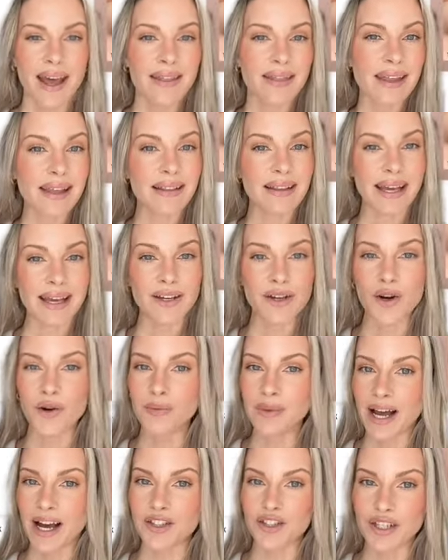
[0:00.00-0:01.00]
The Lancome
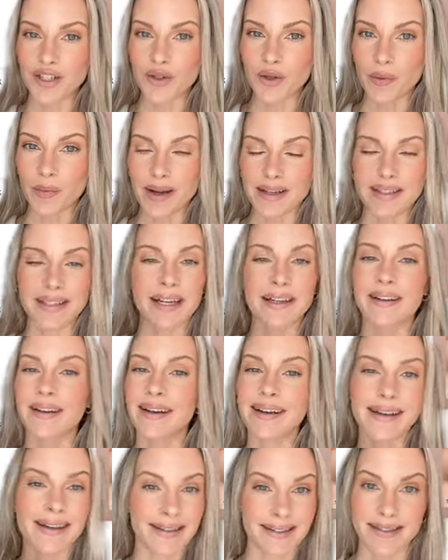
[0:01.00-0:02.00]
Lash Idôle
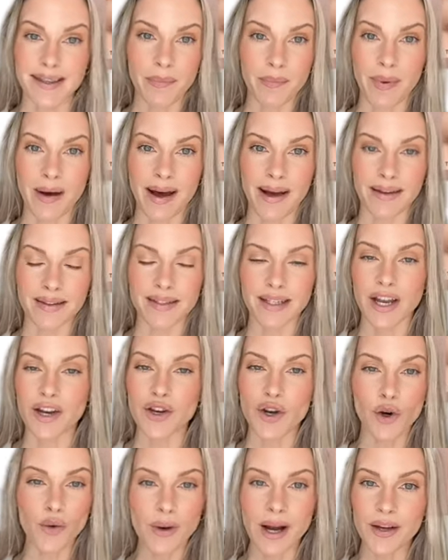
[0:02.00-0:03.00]
Mascara is the best.
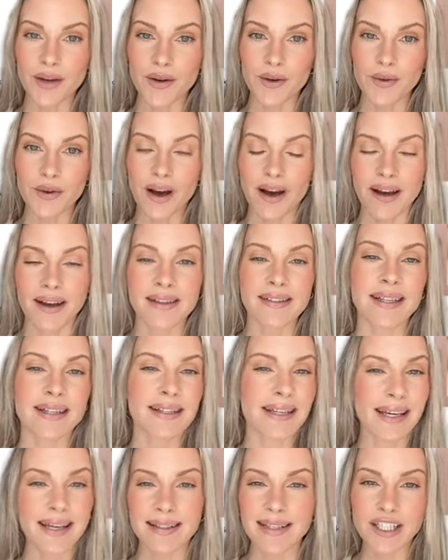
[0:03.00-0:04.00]
No raccoon eyes, it's
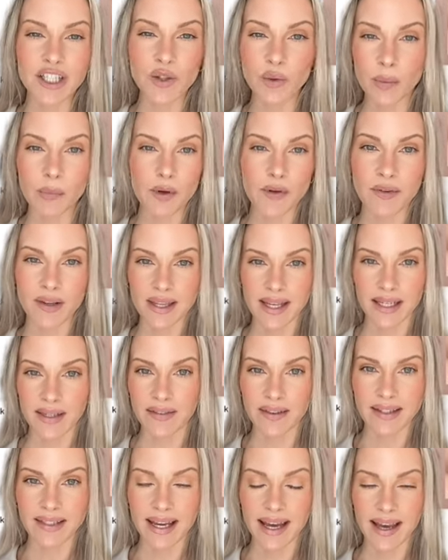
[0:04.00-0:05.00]
easy to remove at the end of
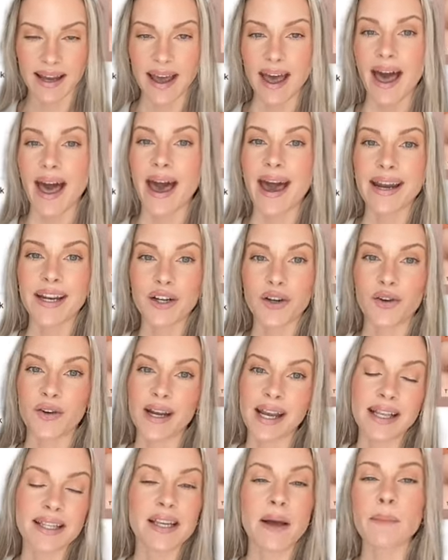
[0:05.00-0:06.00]
the day, and it
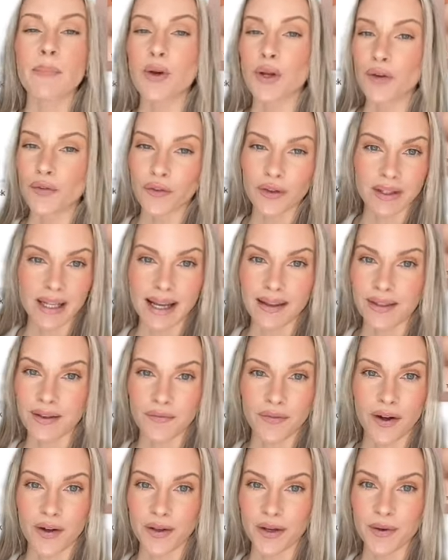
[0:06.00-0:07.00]
creates beautiful length and
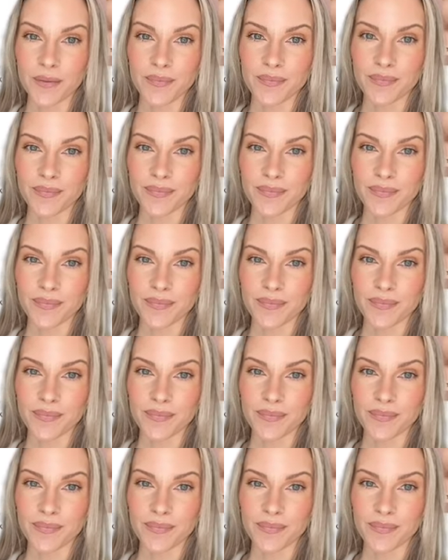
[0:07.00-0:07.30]
volume.